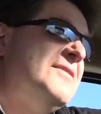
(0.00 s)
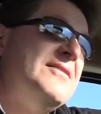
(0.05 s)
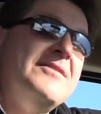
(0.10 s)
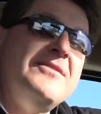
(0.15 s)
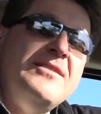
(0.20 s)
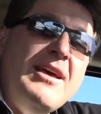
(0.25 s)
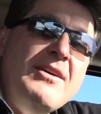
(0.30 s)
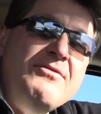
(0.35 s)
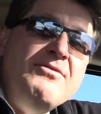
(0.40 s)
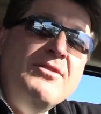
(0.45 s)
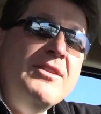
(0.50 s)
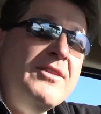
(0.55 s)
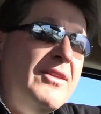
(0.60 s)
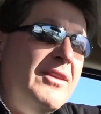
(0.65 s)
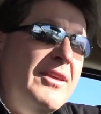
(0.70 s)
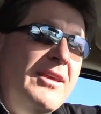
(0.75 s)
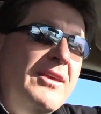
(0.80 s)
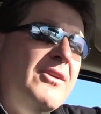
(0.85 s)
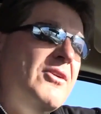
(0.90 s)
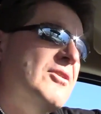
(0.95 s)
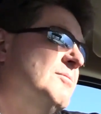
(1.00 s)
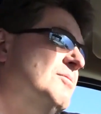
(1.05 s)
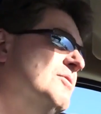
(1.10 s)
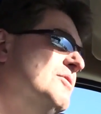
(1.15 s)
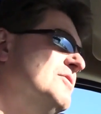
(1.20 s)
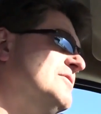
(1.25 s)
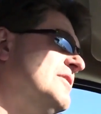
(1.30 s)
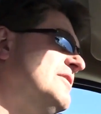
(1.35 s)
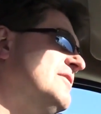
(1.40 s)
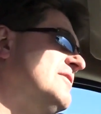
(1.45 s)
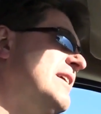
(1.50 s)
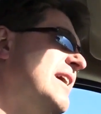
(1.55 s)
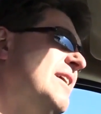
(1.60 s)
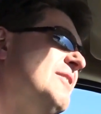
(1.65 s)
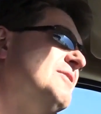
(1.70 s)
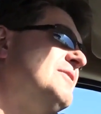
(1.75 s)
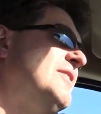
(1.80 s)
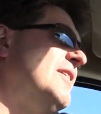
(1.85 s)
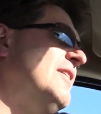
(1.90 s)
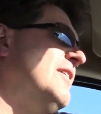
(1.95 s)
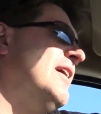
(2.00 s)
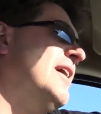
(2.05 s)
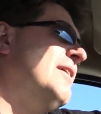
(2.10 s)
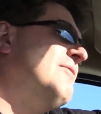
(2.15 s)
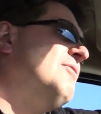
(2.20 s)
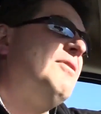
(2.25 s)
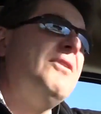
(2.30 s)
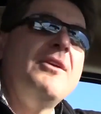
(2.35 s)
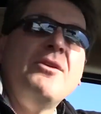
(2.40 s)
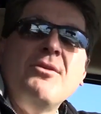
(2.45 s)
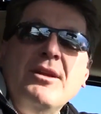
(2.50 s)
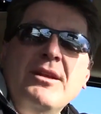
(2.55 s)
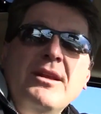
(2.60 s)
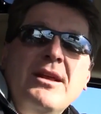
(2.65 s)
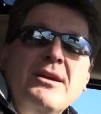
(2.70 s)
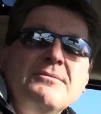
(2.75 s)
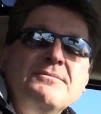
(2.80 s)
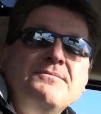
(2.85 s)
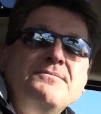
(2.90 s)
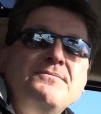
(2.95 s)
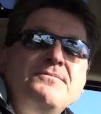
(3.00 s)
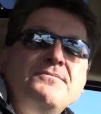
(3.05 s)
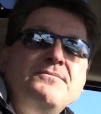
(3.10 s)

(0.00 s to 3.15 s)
it's definitely EcoBoost. It's outselling everything right now.